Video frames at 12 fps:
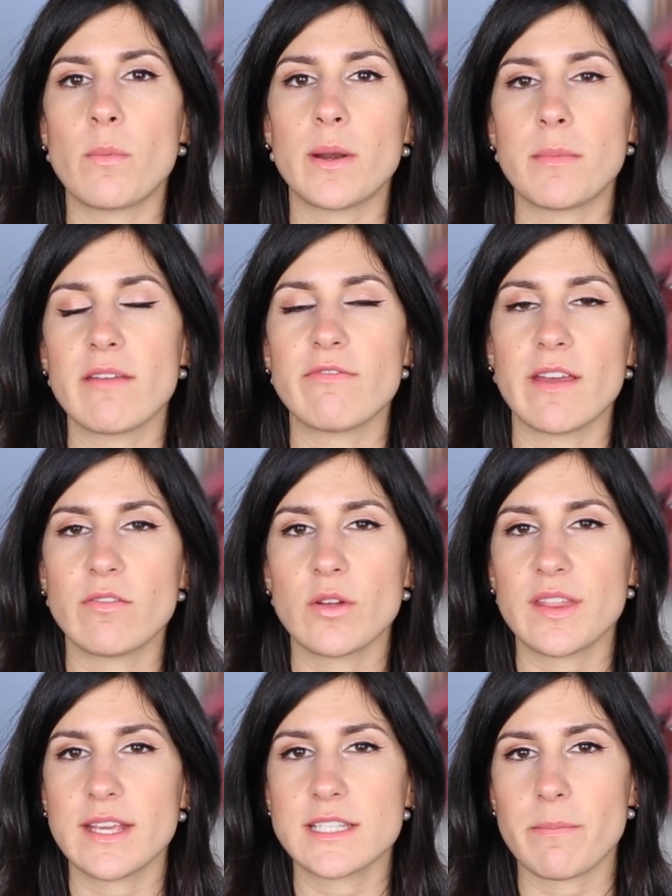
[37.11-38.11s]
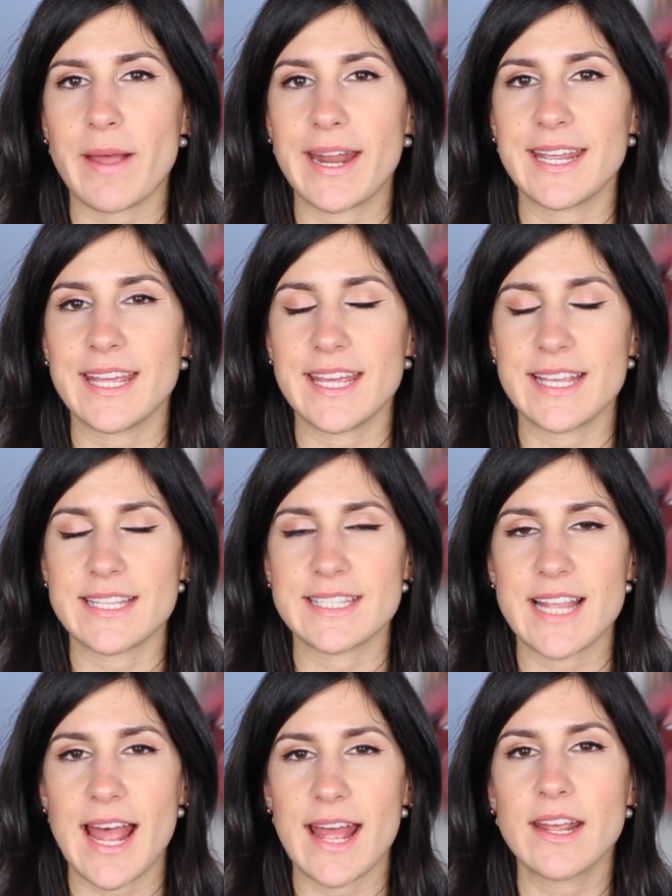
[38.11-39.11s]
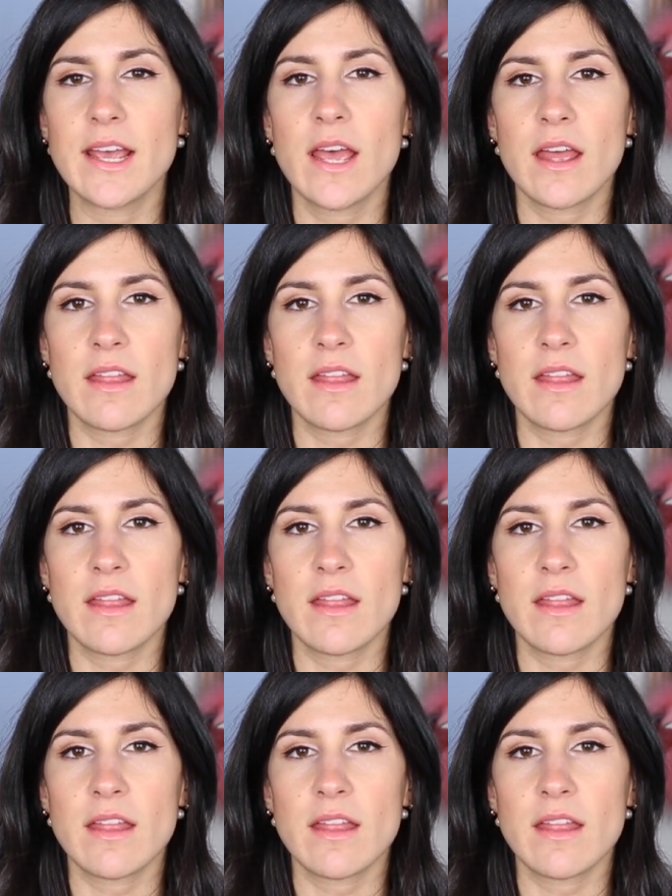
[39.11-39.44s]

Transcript: And one of my favorite things about it is that